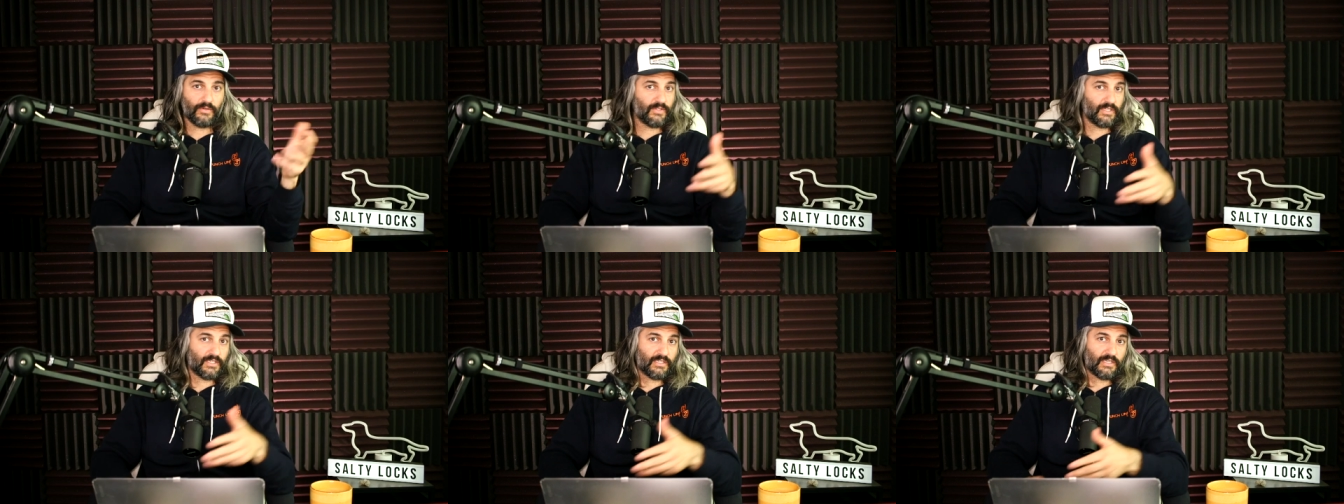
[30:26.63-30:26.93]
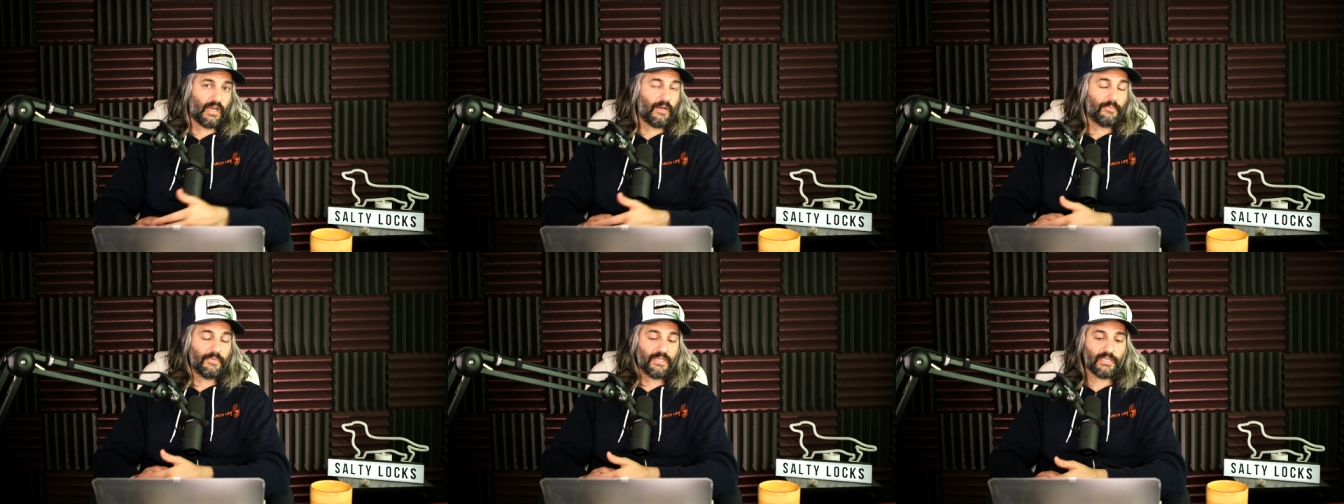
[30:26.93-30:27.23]
The
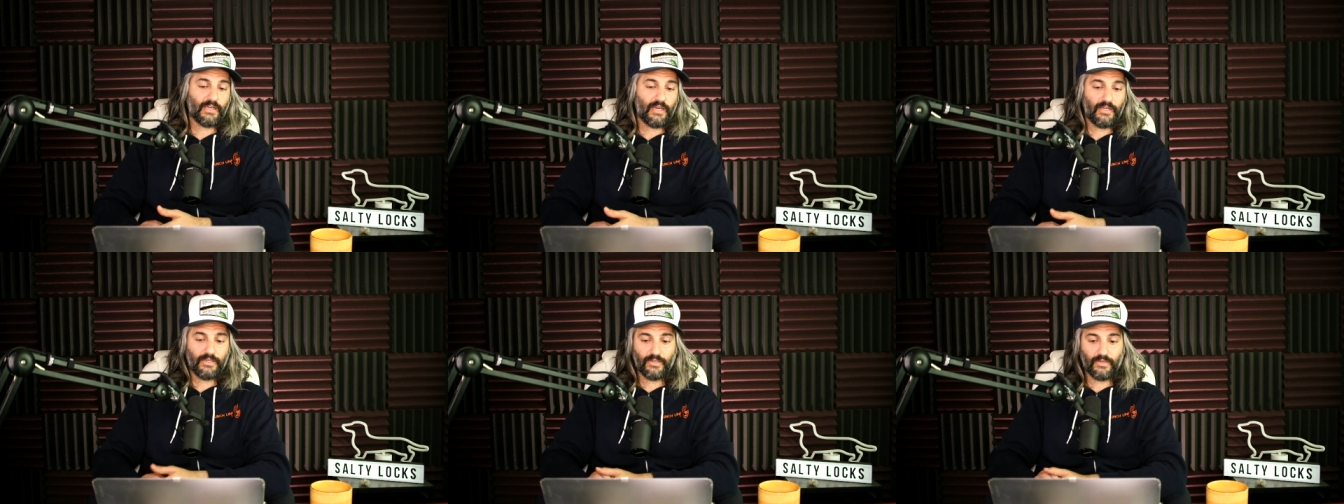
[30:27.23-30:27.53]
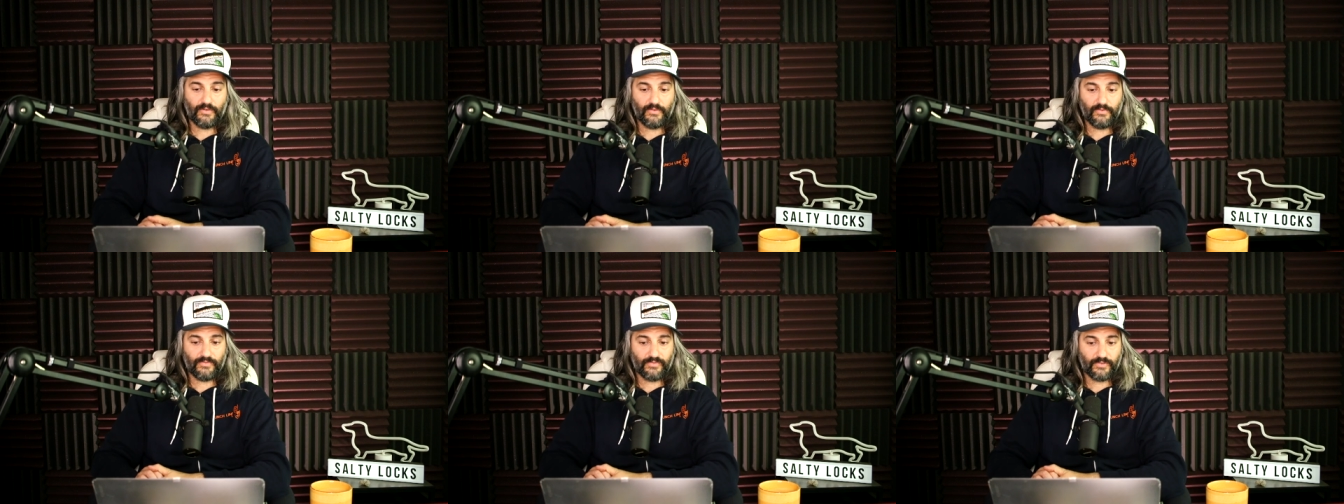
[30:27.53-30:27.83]
comedy
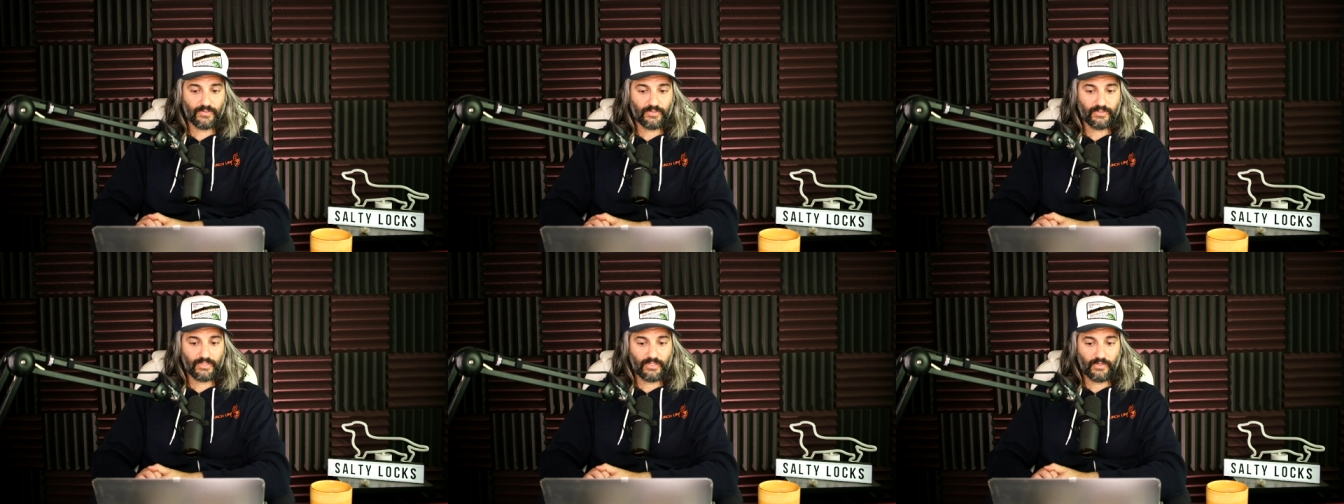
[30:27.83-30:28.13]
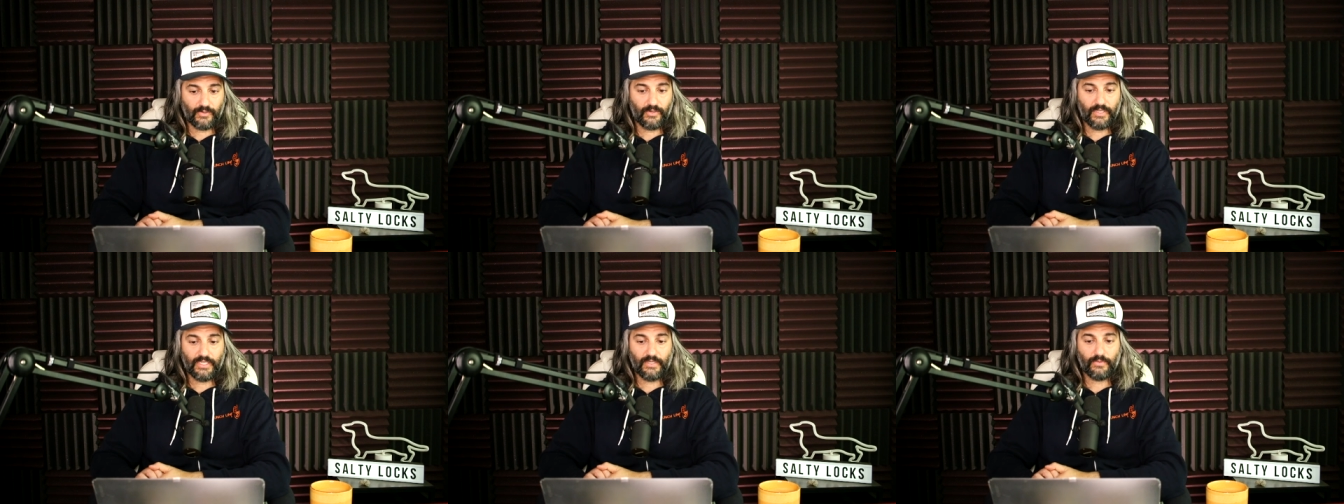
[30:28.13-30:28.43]
condo for La
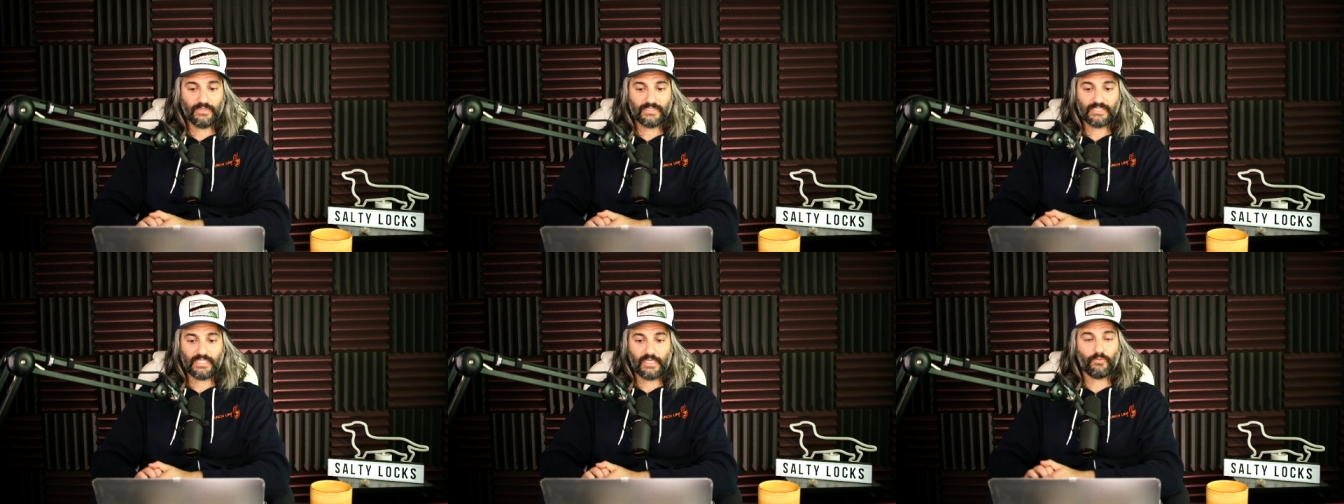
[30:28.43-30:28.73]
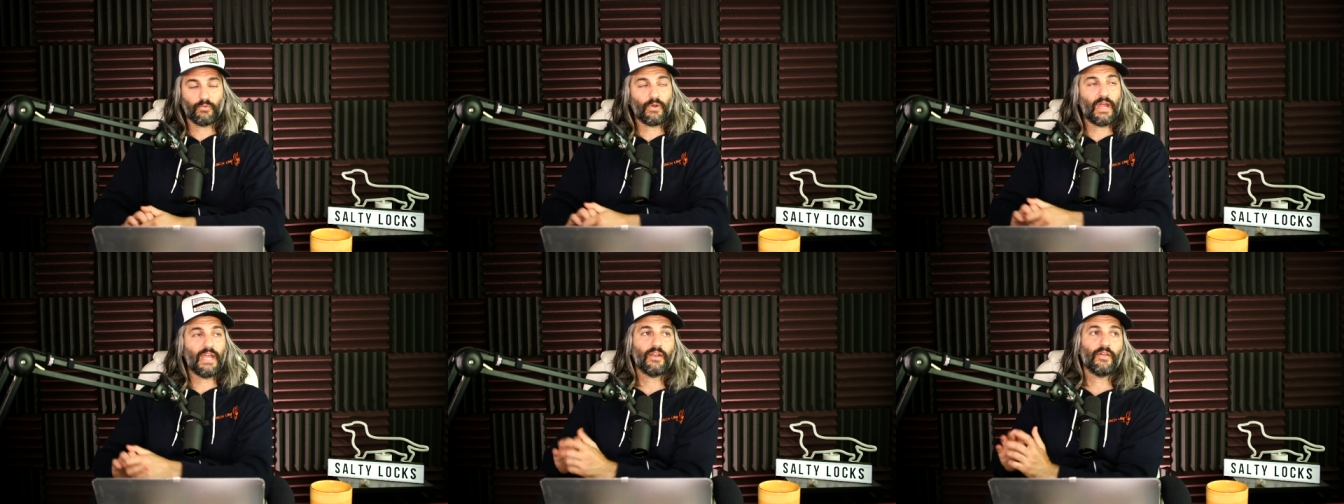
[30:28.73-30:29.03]
Jolla was like
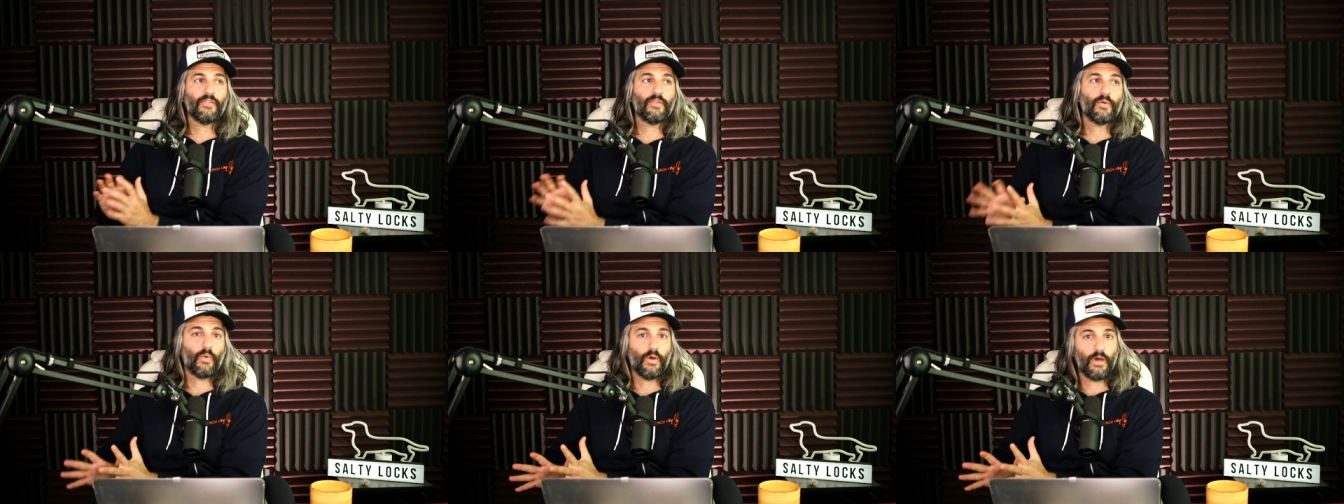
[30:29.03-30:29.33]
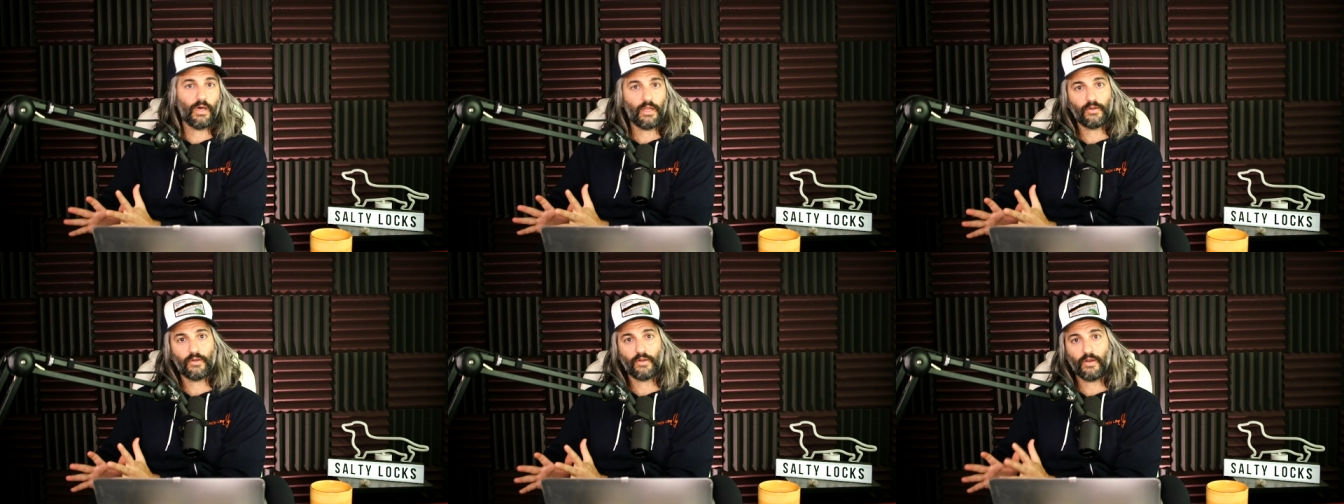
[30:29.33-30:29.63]
right on the
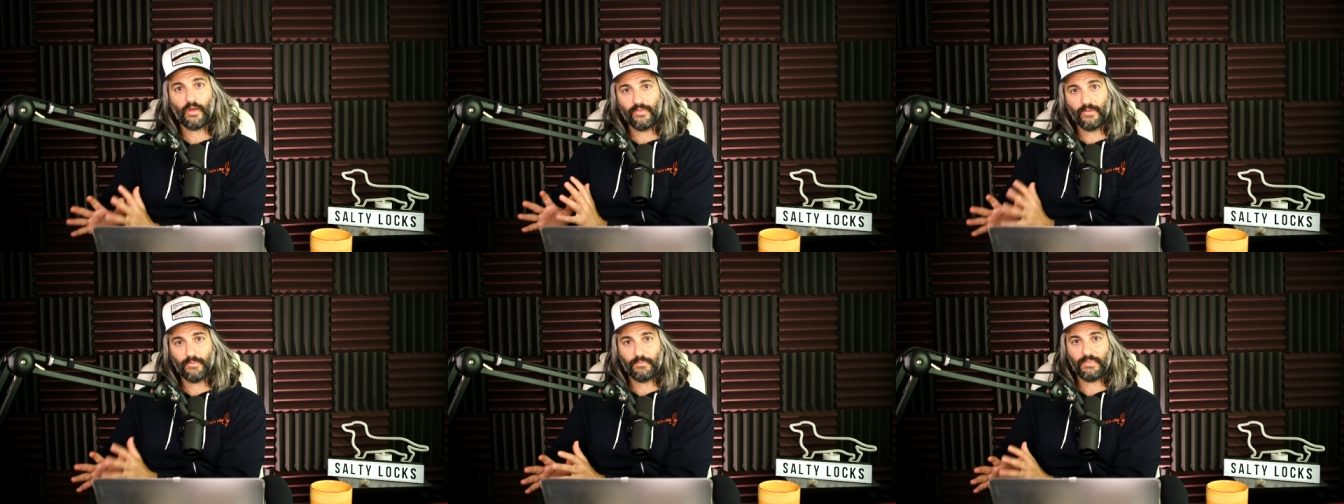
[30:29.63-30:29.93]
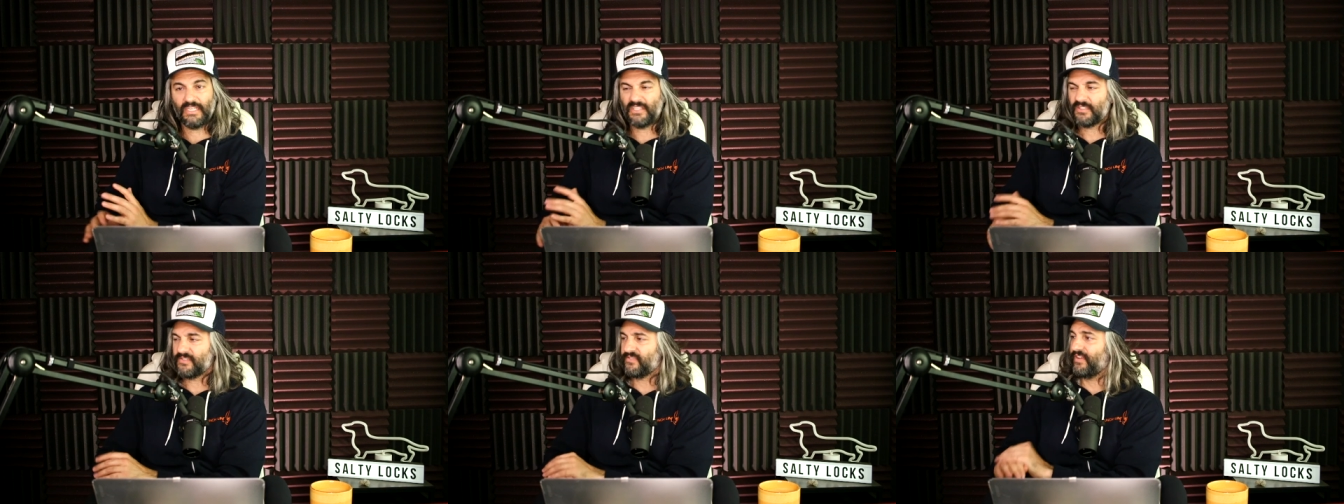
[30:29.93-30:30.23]
water, on the
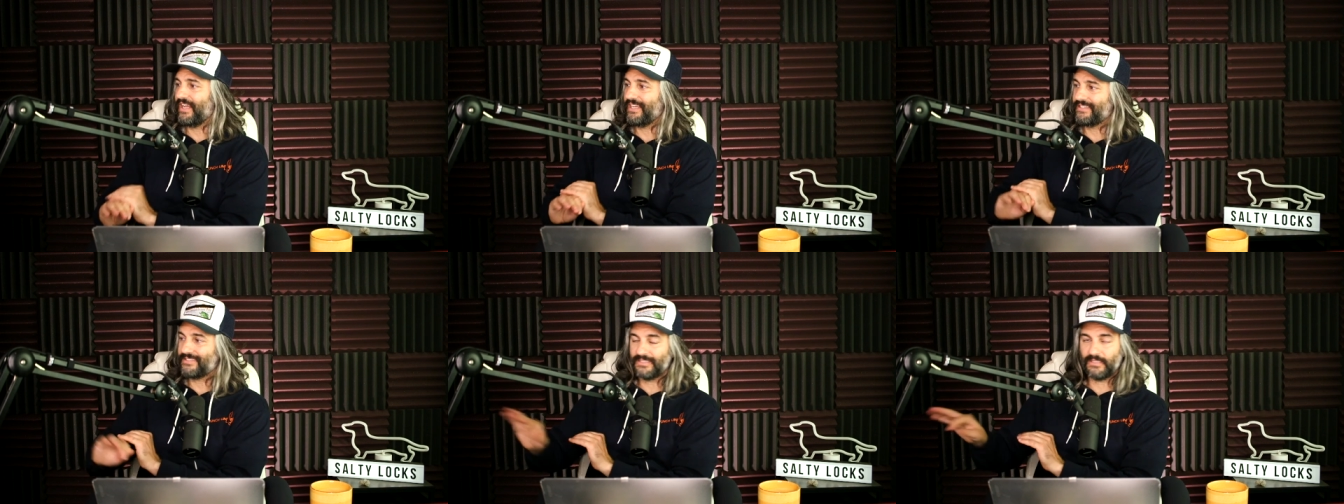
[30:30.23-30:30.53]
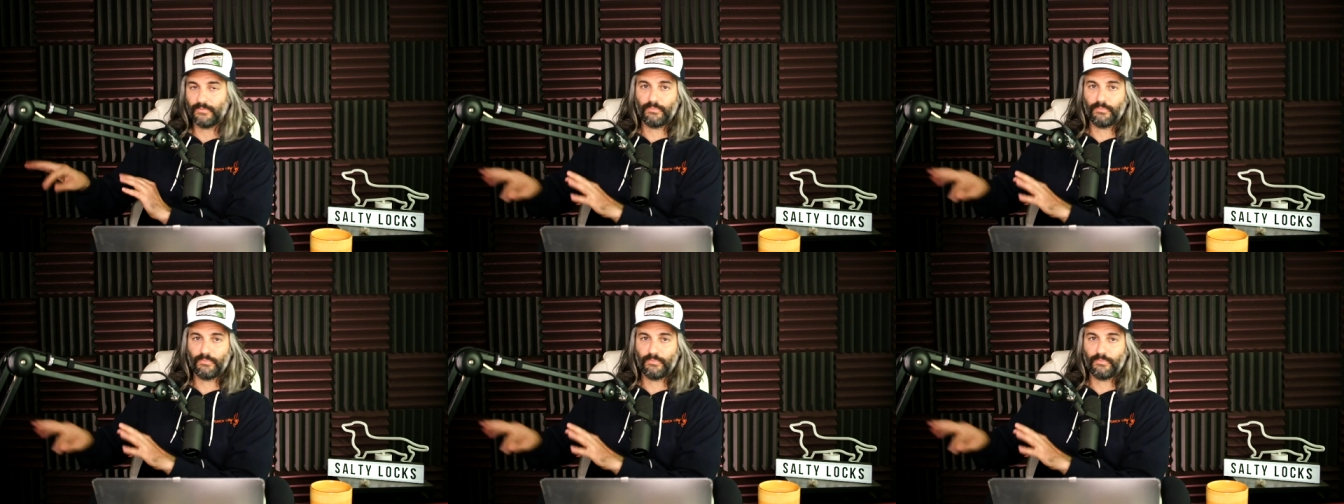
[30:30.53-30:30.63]
beach, facing the